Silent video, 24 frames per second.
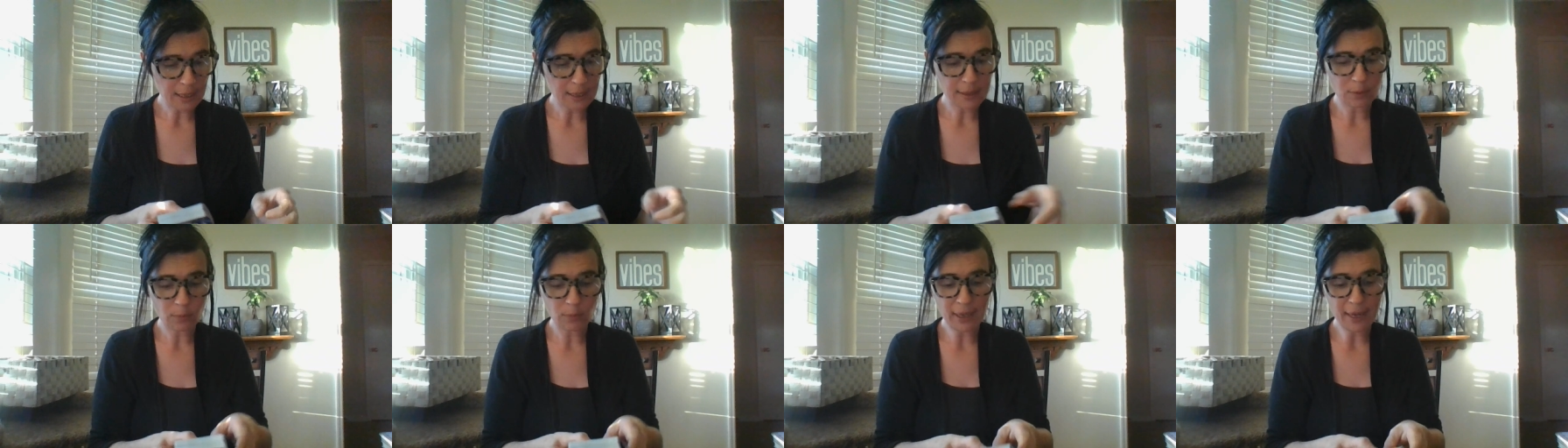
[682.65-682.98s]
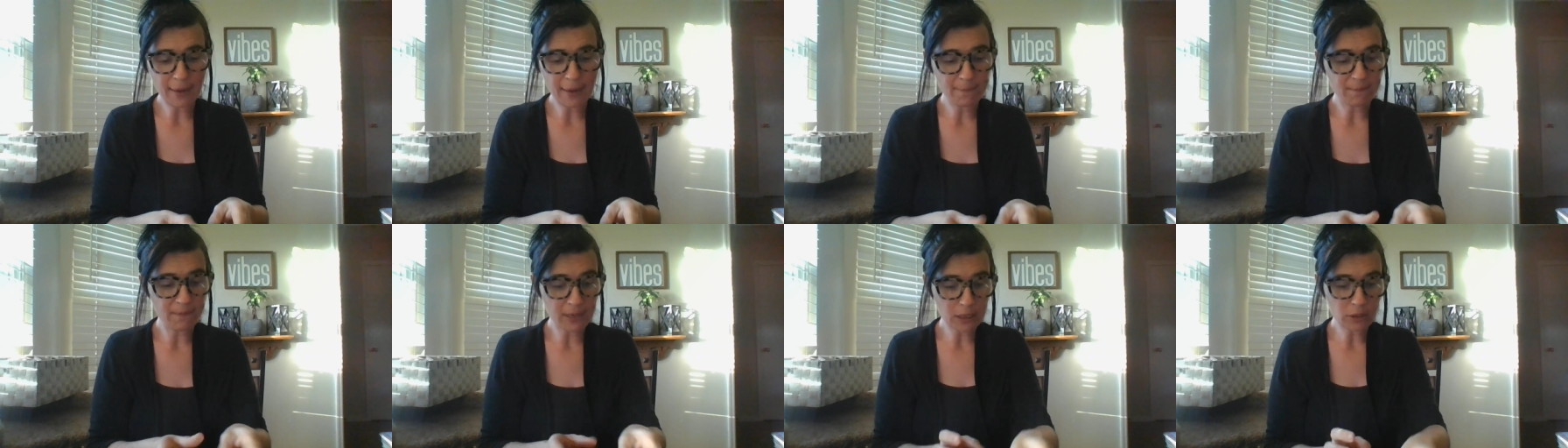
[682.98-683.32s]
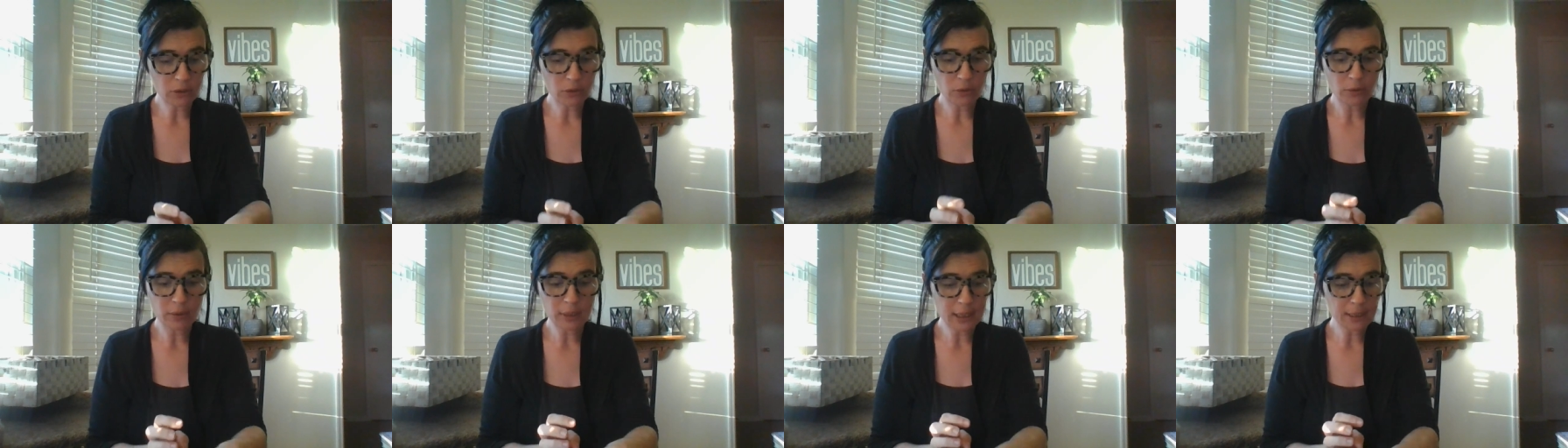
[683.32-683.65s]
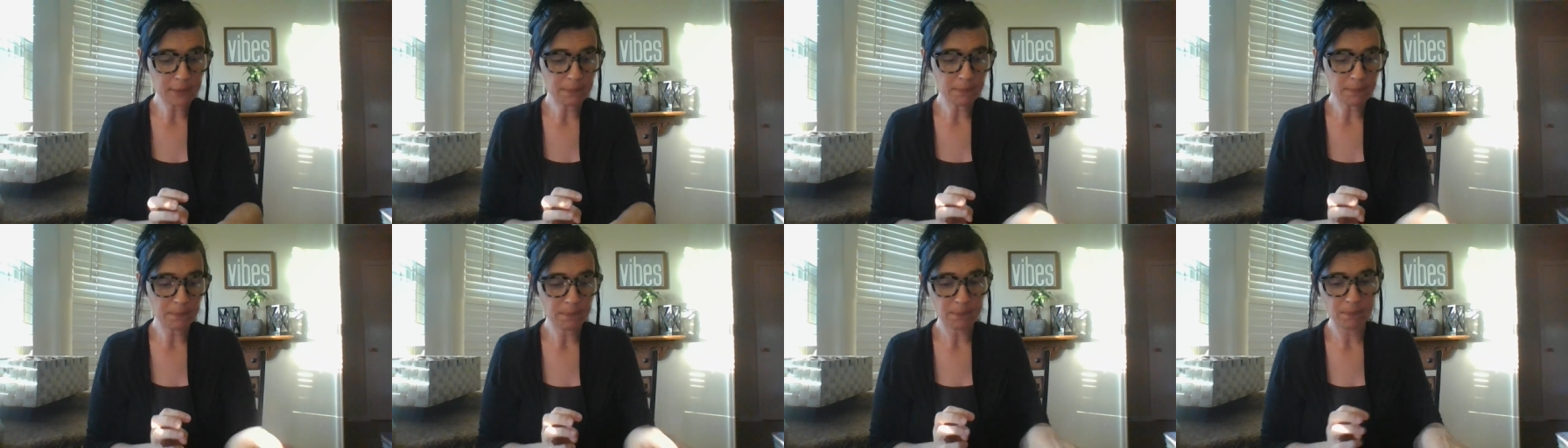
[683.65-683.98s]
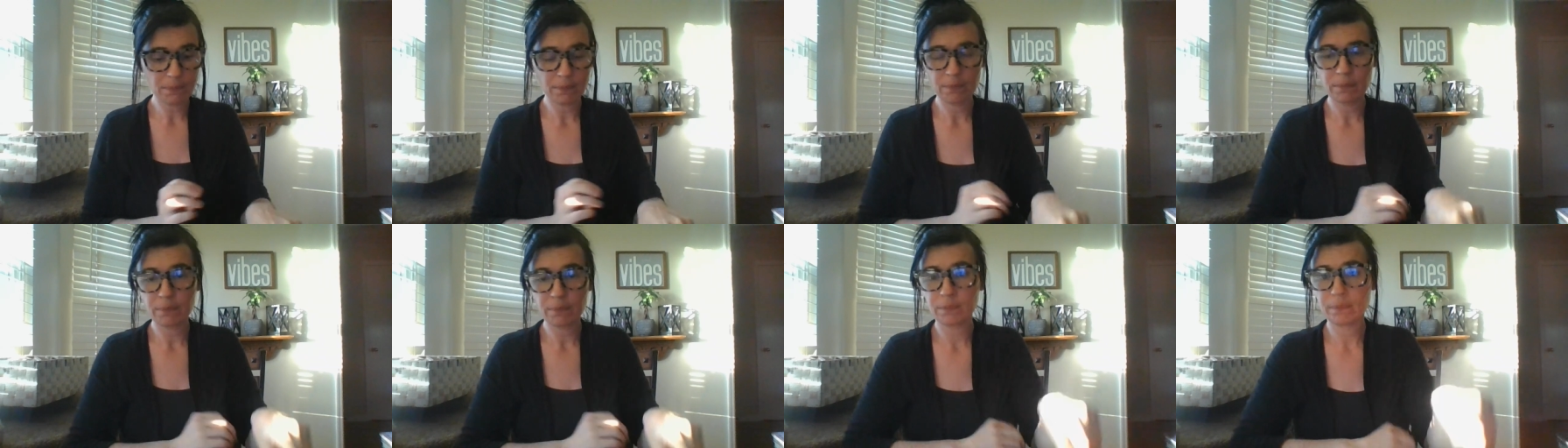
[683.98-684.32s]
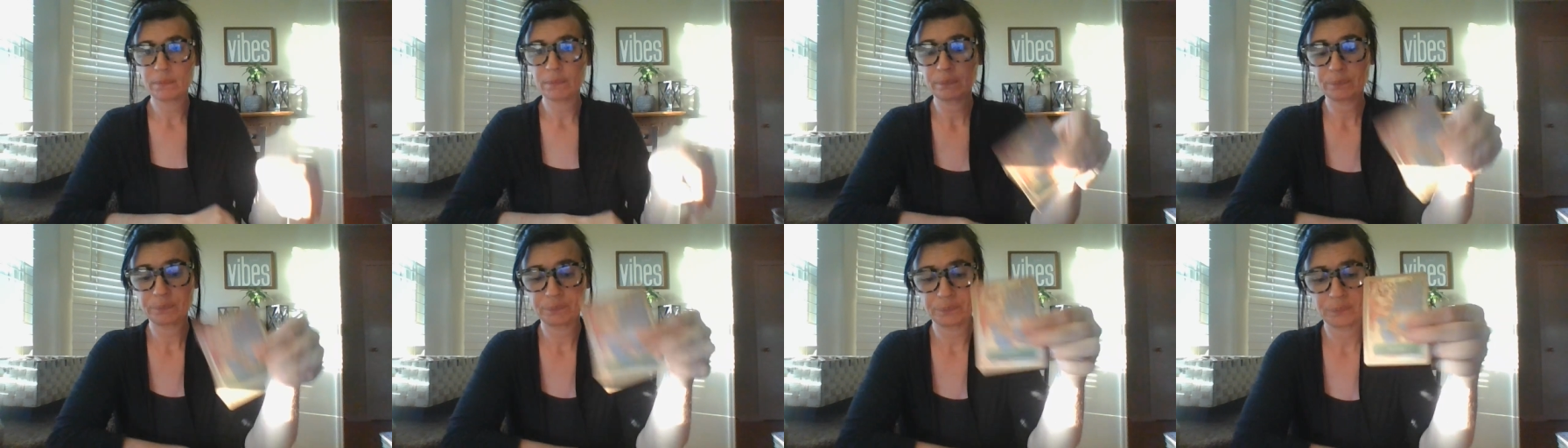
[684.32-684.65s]
and then we have victory.
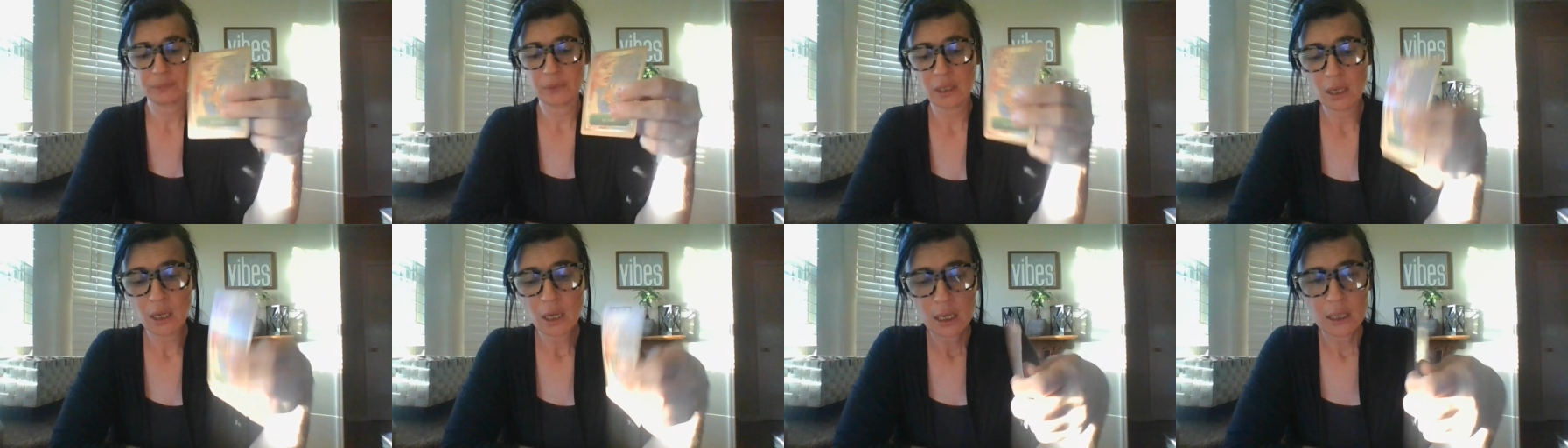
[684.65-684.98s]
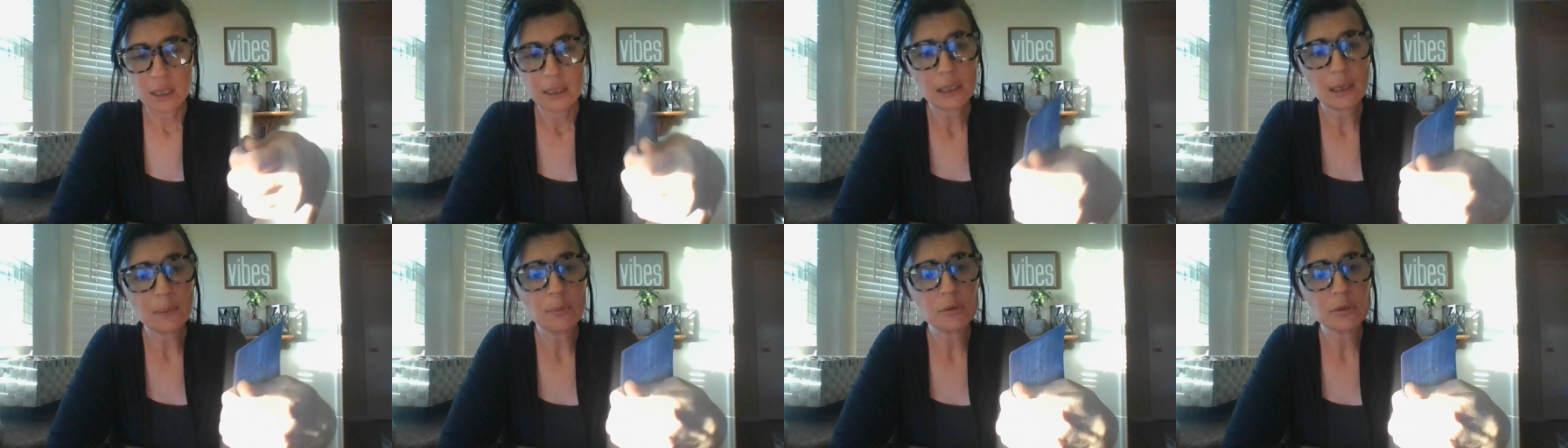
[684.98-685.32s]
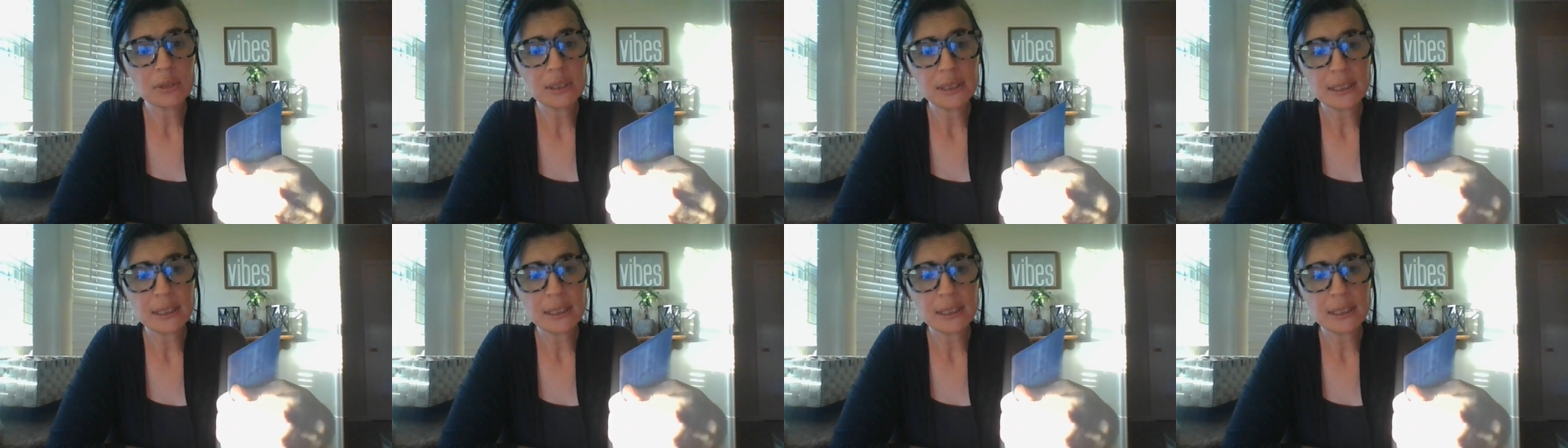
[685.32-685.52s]
Number